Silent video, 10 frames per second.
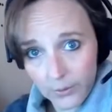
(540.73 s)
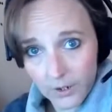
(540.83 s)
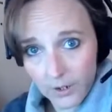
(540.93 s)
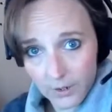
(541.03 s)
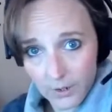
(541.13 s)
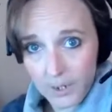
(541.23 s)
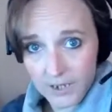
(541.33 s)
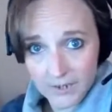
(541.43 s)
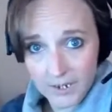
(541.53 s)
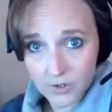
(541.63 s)
a lot about
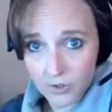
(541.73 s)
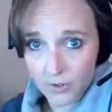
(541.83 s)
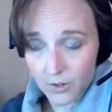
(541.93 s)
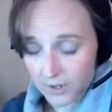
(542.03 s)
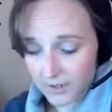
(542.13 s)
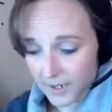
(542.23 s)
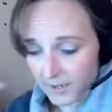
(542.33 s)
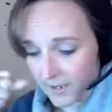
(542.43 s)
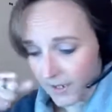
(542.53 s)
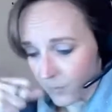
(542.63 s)
tax. You're not a
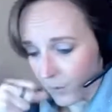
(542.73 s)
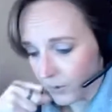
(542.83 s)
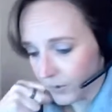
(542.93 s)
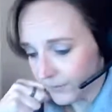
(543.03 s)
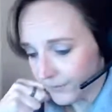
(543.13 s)
tax expert.